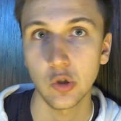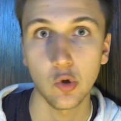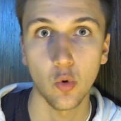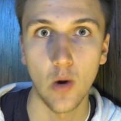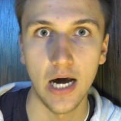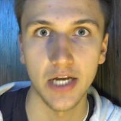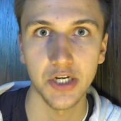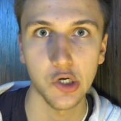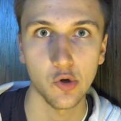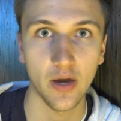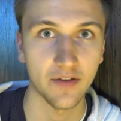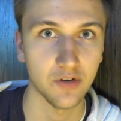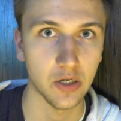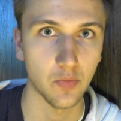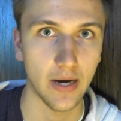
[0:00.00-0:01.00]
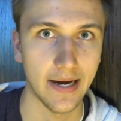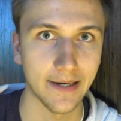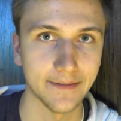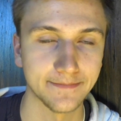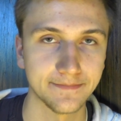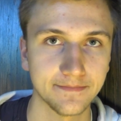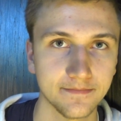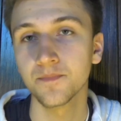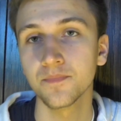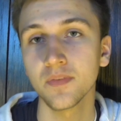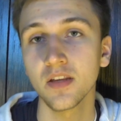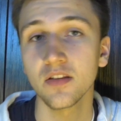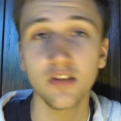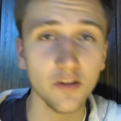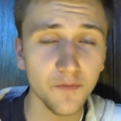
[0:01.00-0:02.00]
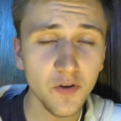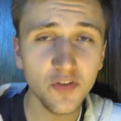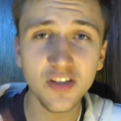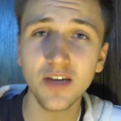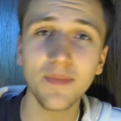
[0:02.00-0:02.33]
Guano everywhere. So the first